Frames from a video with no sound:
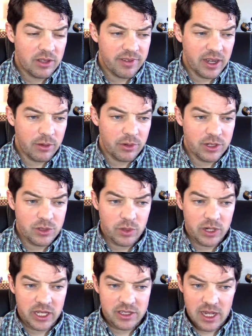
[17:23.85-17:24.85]
If anyone is
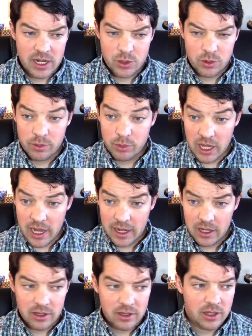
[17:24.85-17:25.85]
winning, it's actually
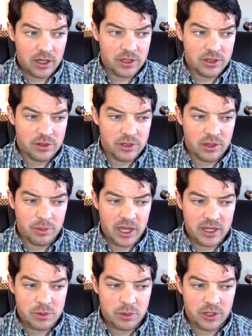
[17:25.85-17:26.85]
black due to the
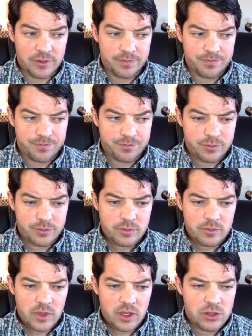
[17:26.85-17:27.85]
pass pawn.
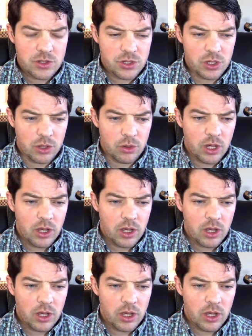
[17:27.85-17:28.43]
So